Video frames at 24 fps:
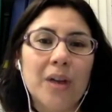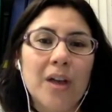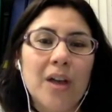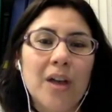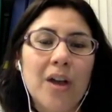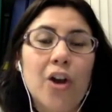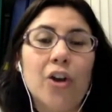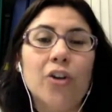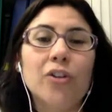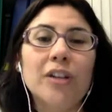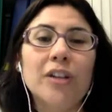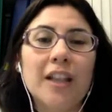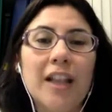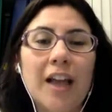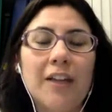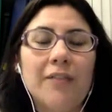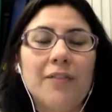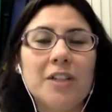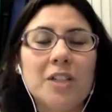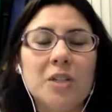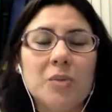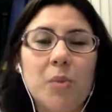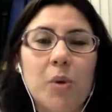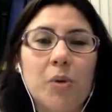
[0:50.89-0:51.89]
early life
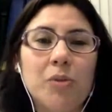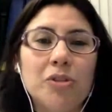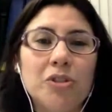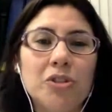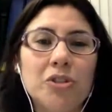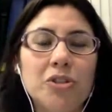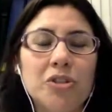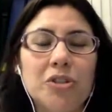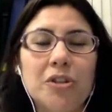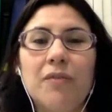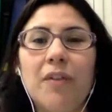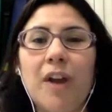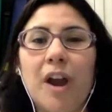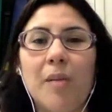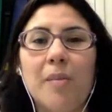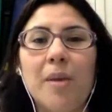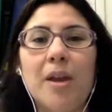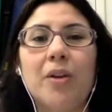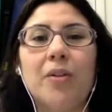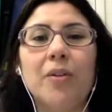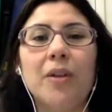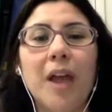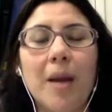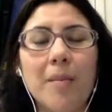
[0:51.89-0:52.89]
exposure to
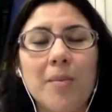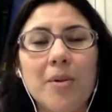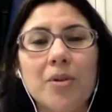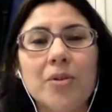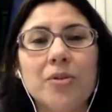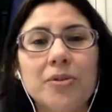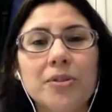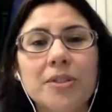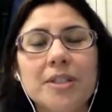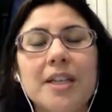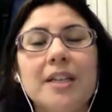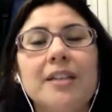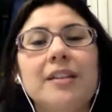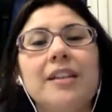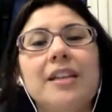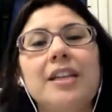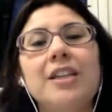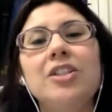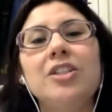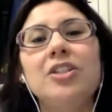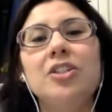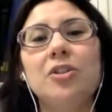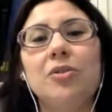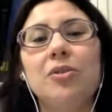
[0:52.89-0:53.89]
environmental chemicals can lead
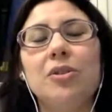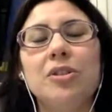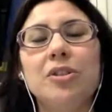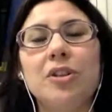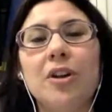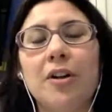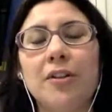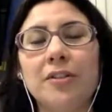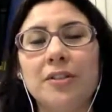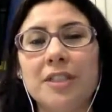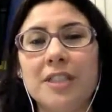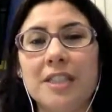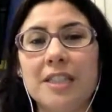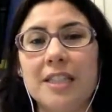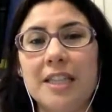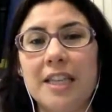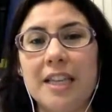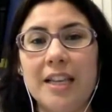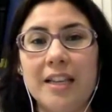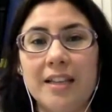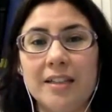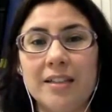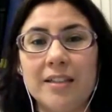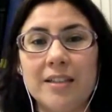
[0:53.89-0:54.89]
to adult
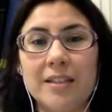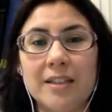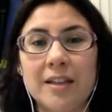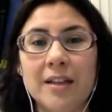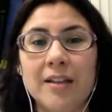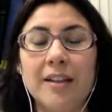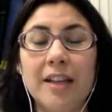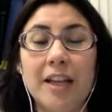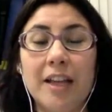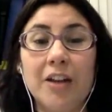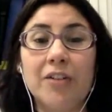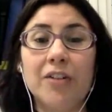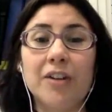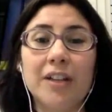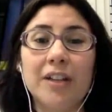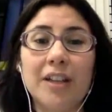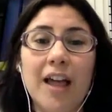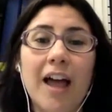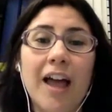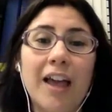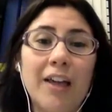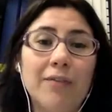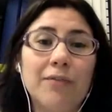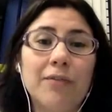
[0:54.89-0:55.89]
disease later in
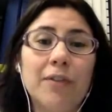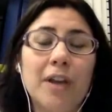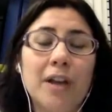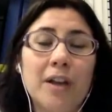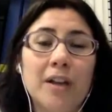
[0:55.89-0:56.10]
life,